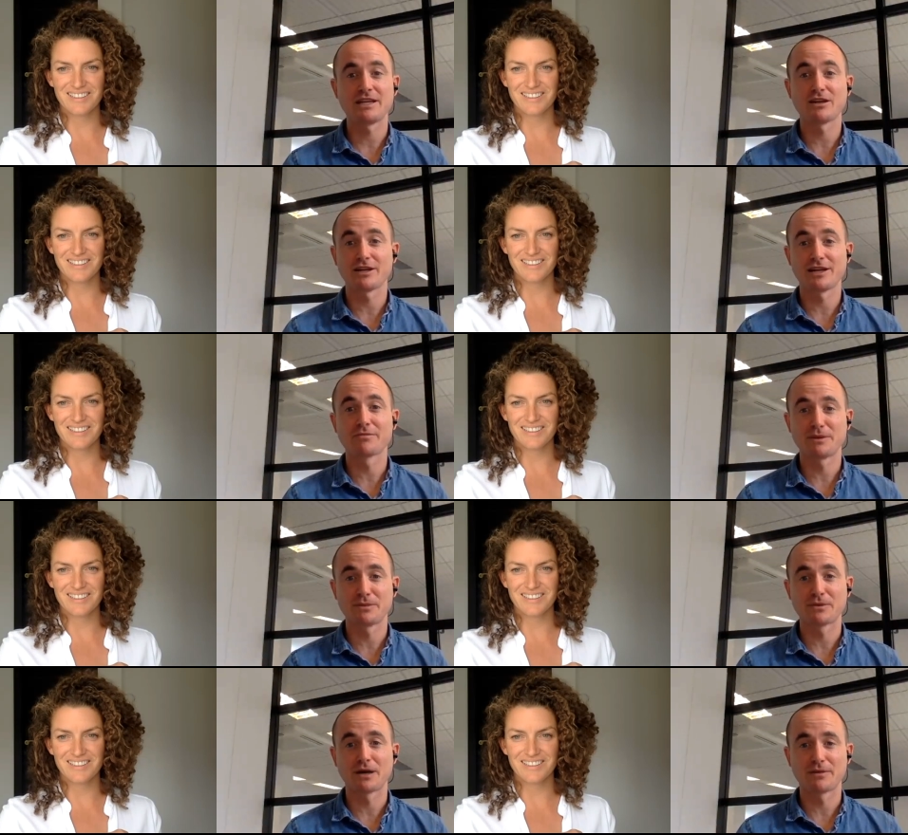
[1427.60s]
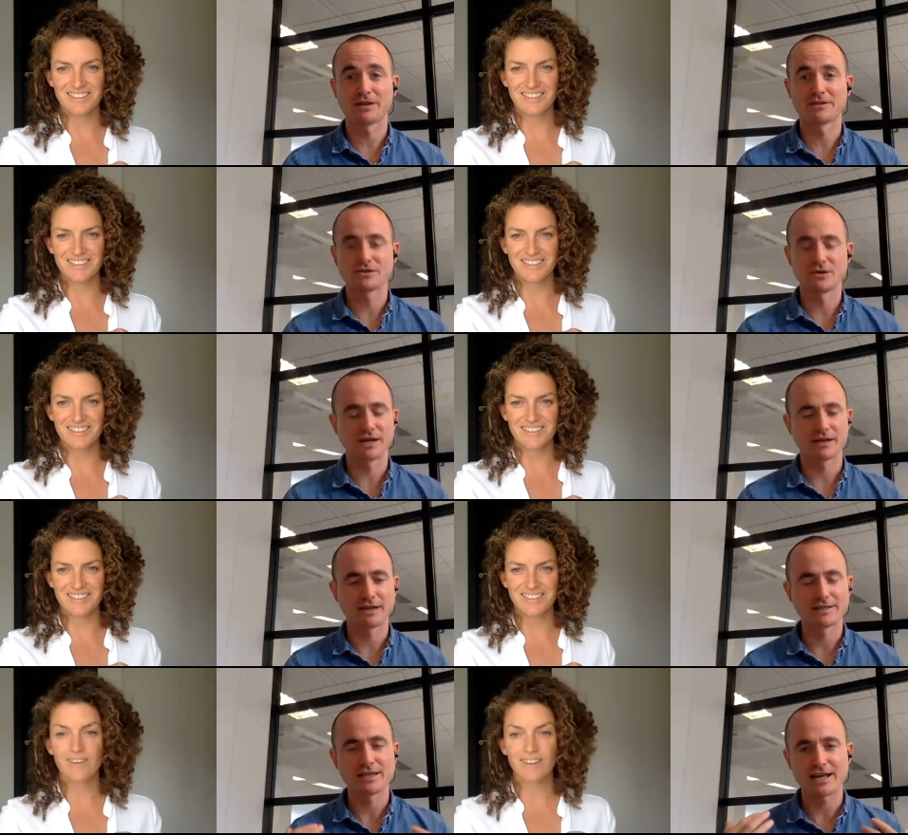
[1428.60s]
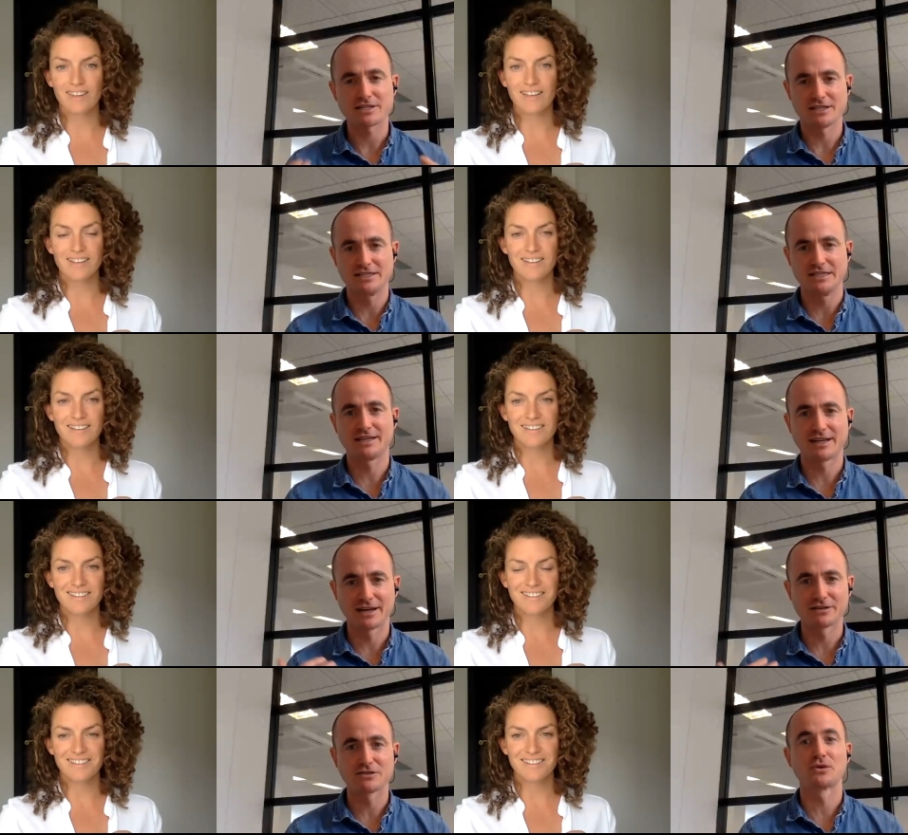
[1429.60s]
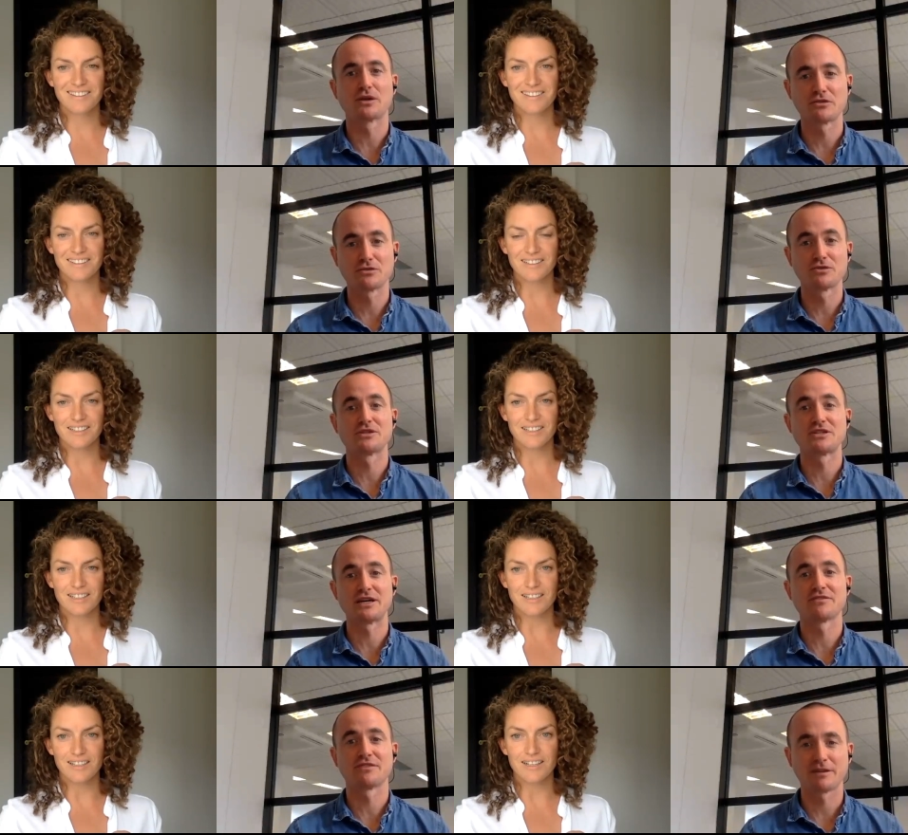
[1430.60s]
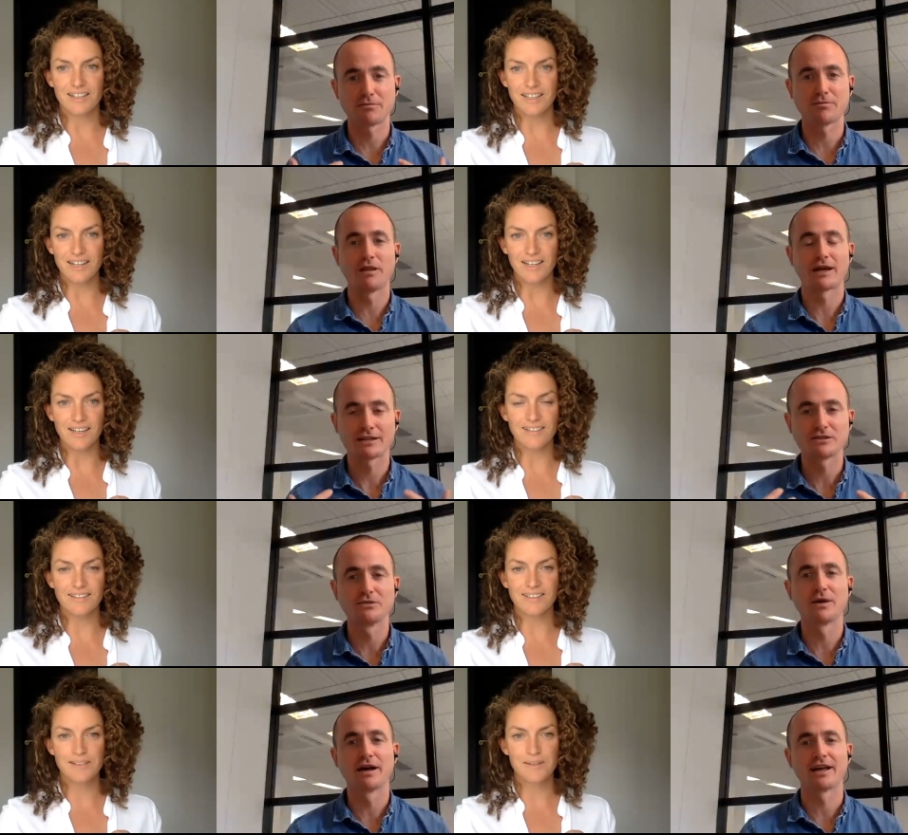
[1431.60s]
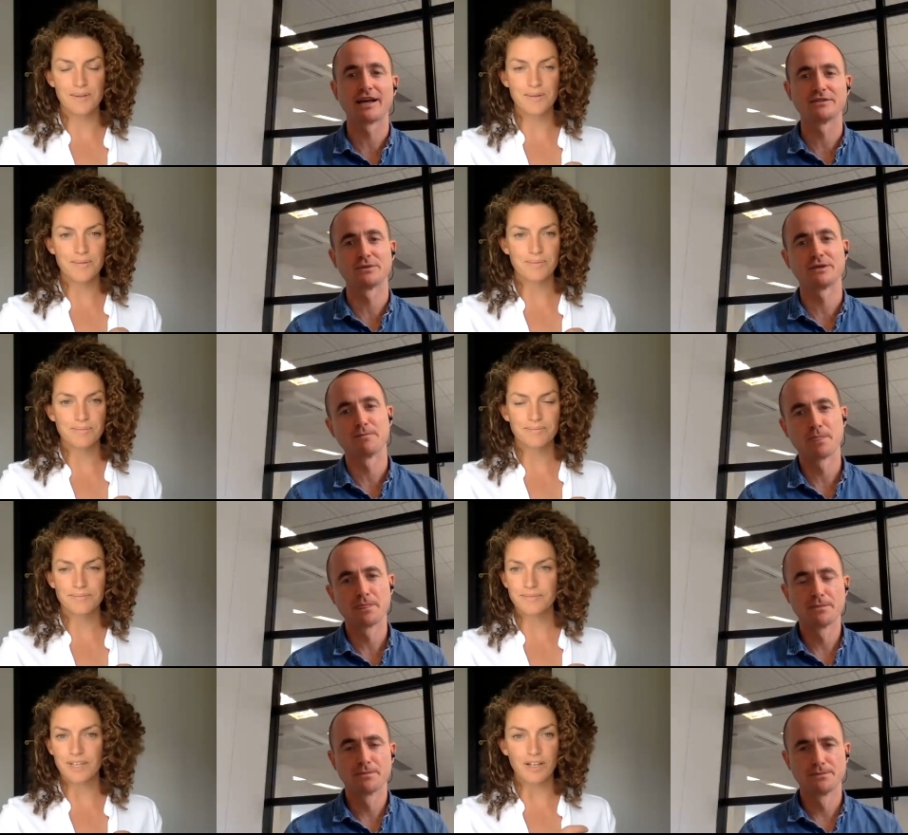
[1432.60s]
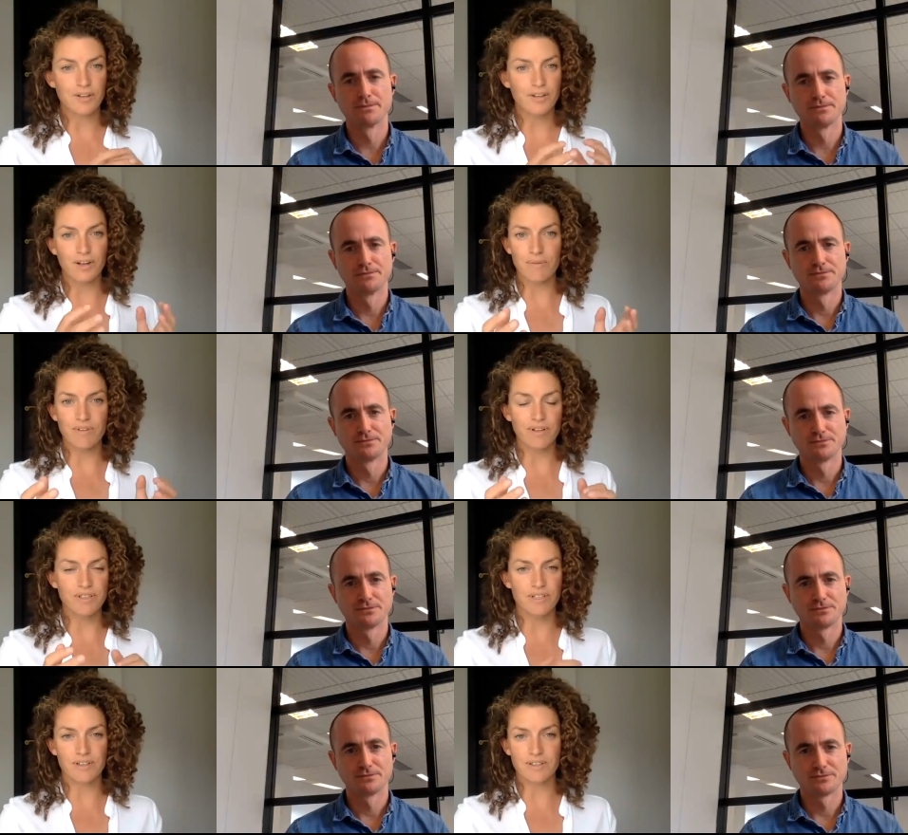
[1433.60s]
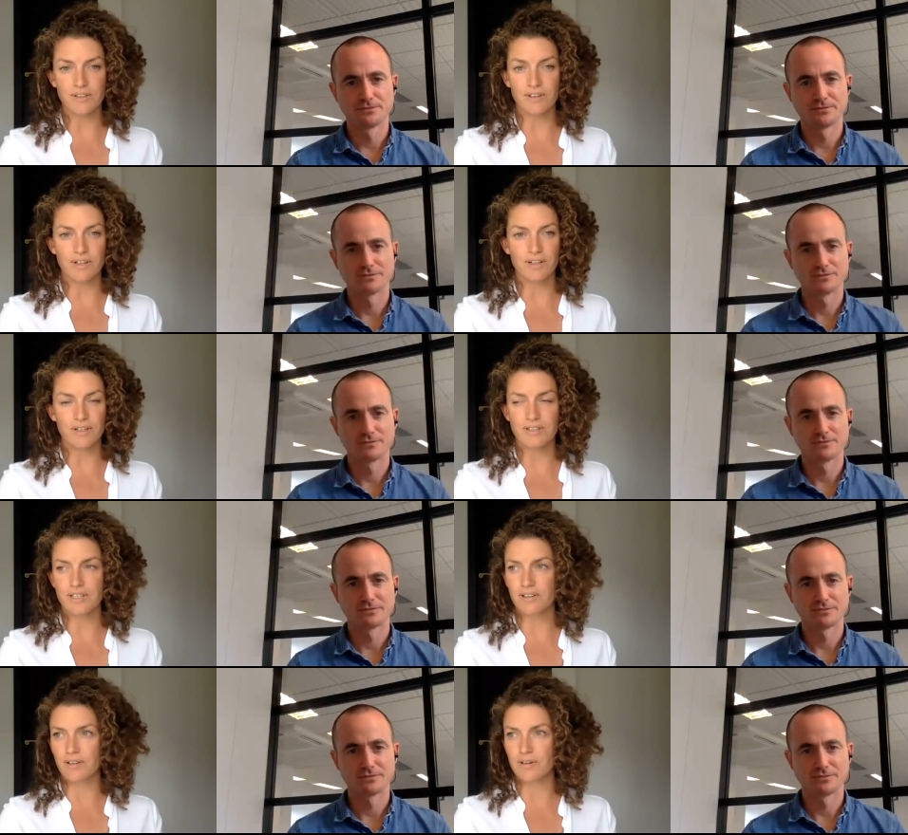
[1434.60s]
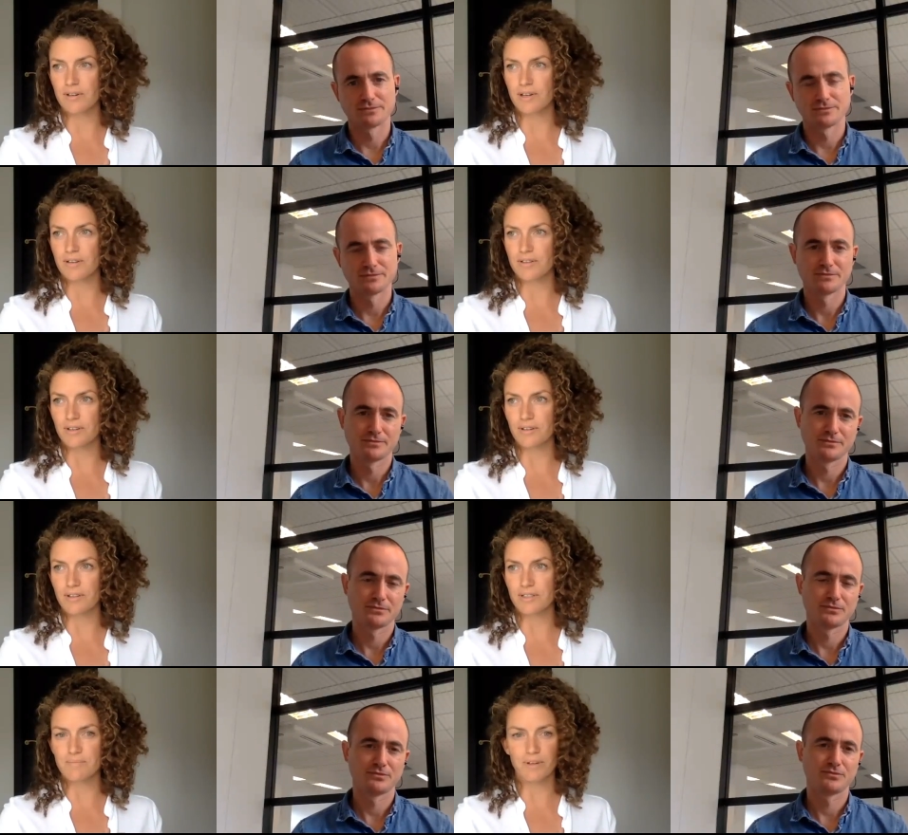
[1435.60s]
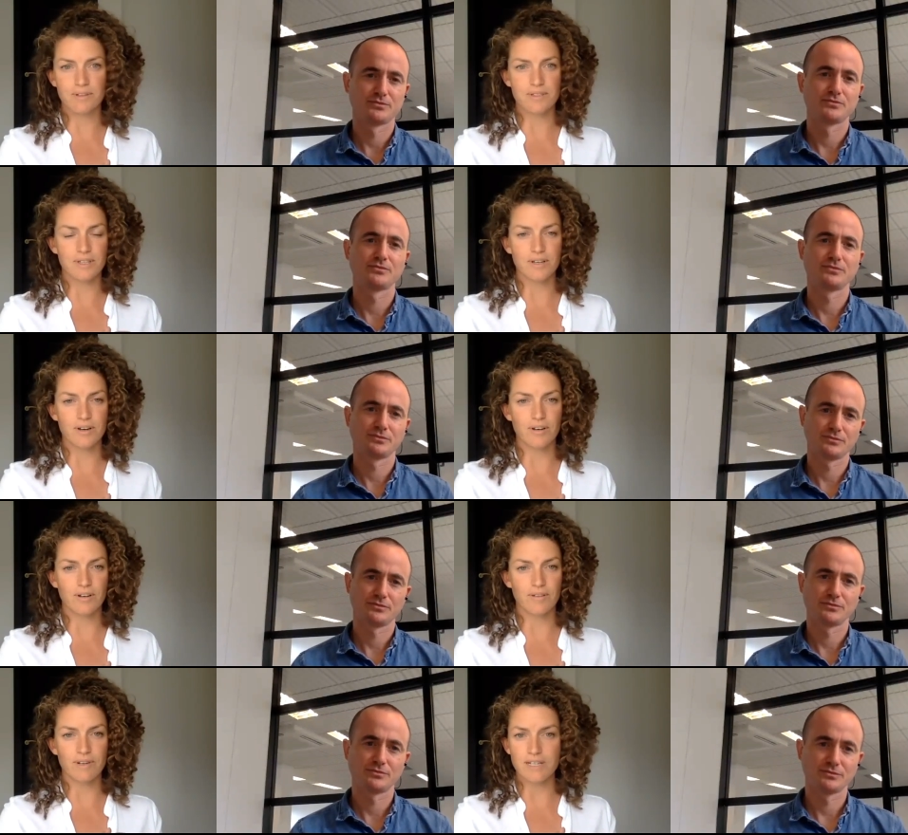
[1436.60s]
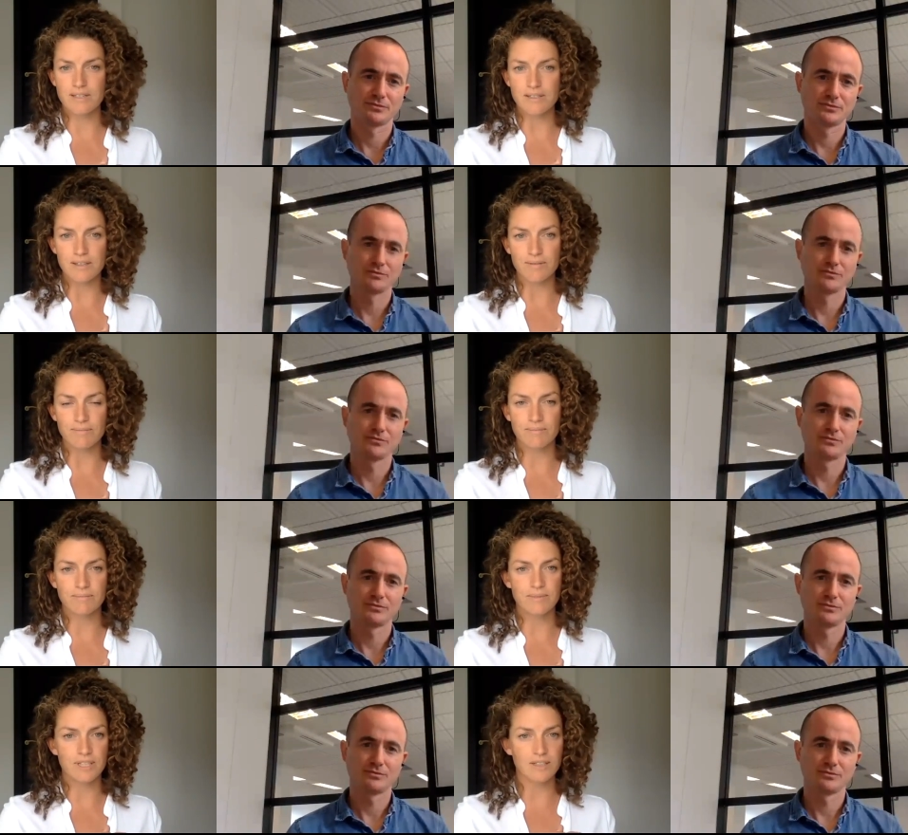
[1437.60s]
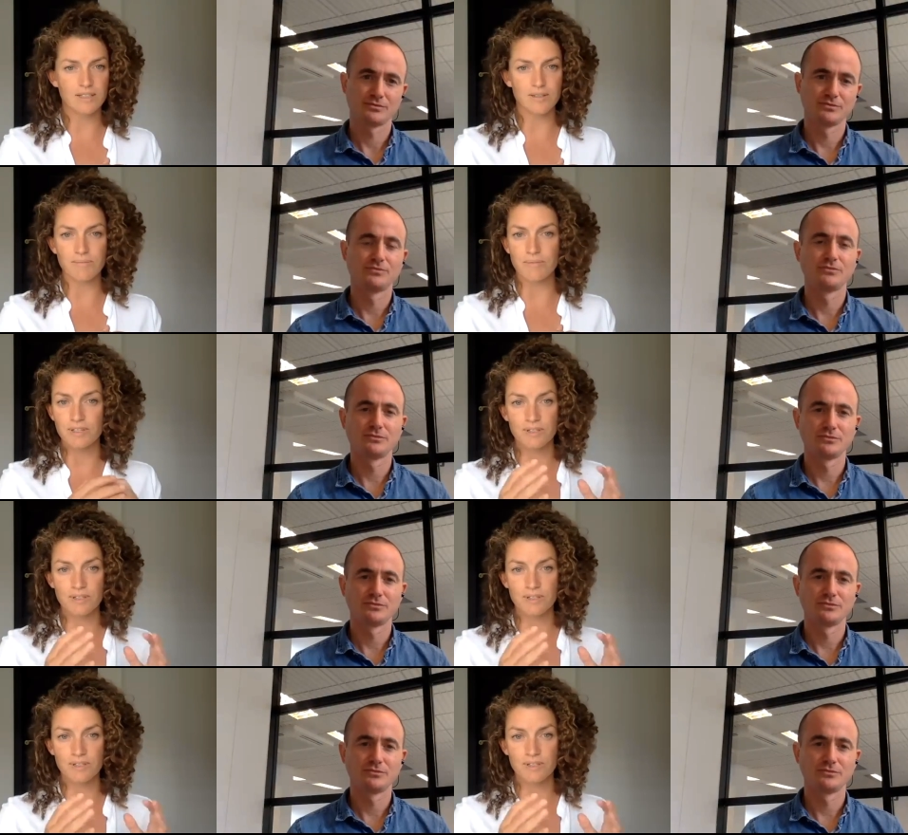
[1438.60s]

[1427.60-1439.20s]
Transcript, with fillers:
Speaker 1: young people coming and joining is actually sitting down and talking through this stuff and yeah. like a two-way engagement.
Speaker 2: Like you know, we've got a zero a zero uh, tolerance policy on racism sexism. Mm-hmm. This is